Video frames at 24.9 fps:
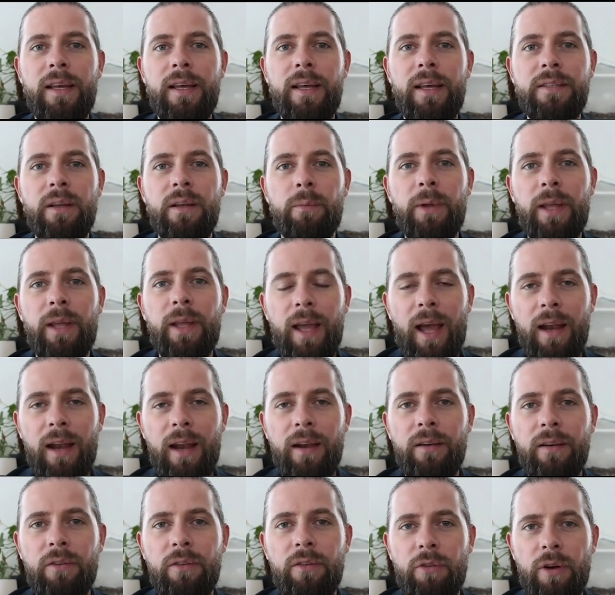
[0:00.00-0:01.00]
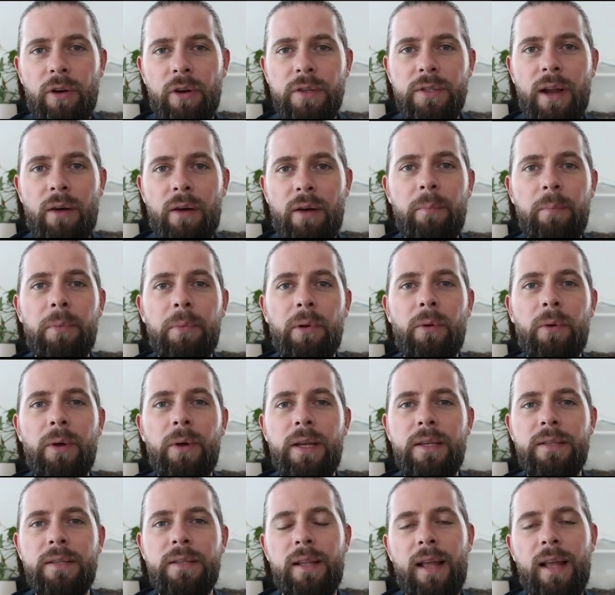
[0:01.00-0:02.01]
is that we can trust our
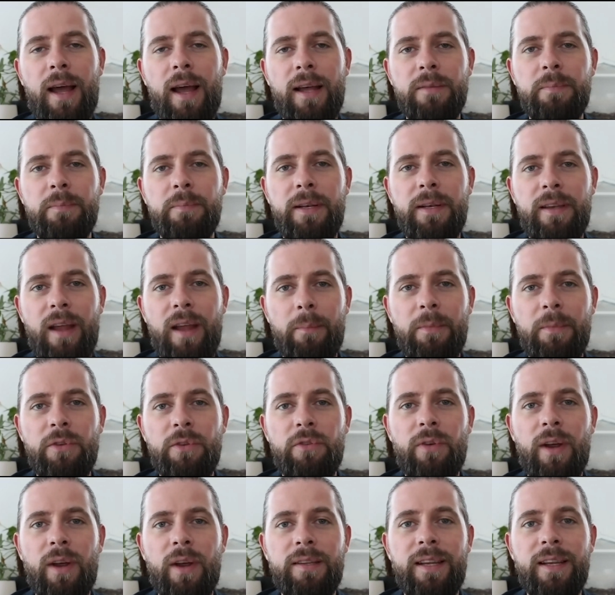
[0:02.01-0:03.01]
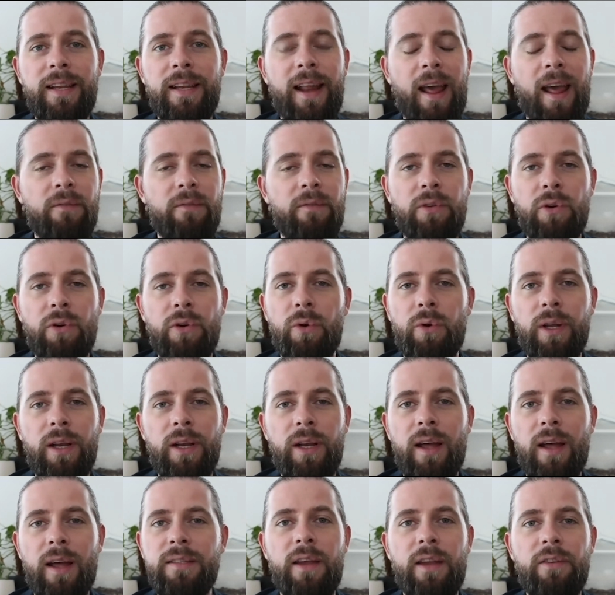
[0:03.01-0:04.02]
employees, and that has been demonstrated in every
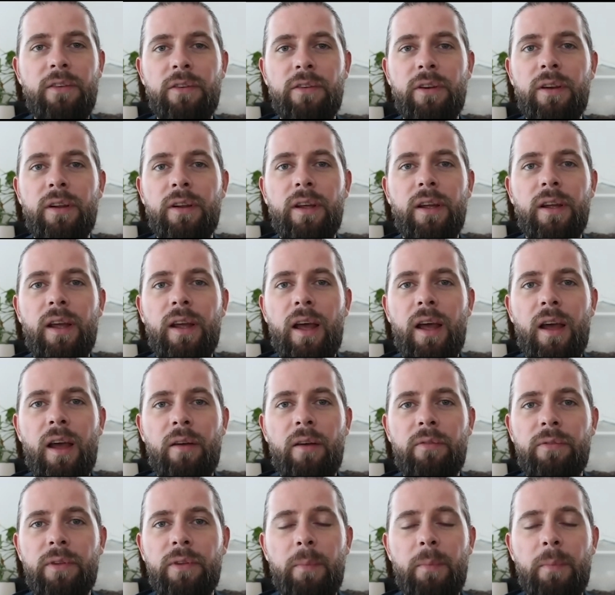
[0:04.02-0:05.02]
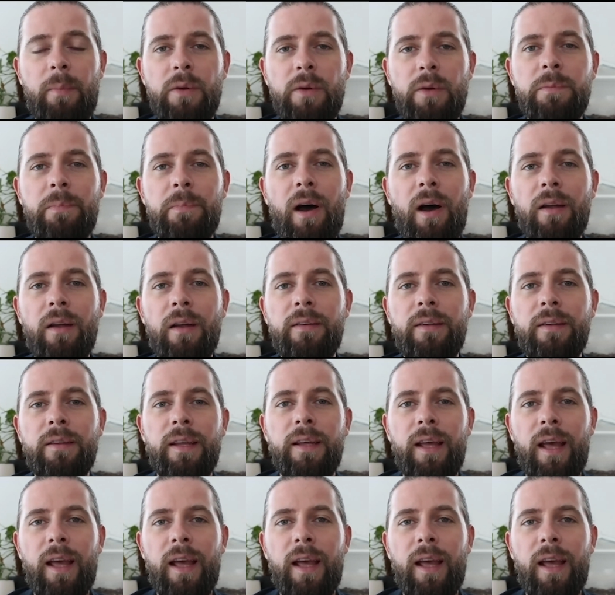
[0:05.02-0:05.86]
organization for the most part,